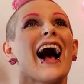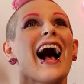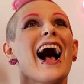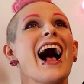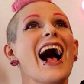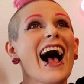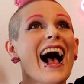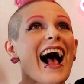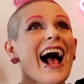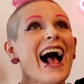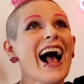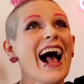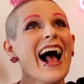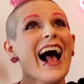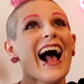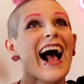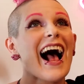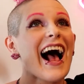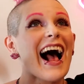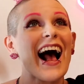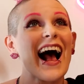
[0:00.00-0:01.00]

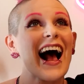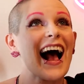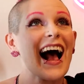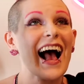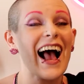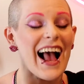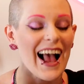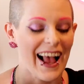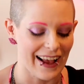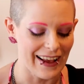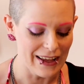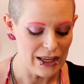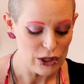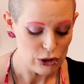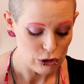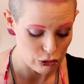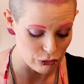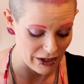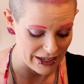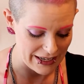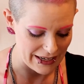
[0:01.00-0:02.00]
Ah!
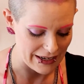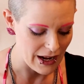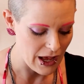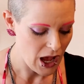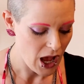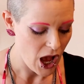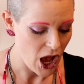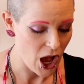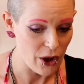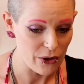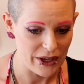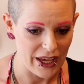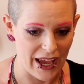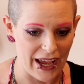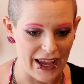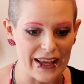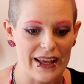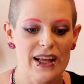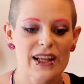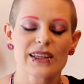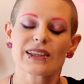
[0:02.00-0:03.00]
Great,
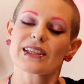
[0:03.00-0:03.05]
okay.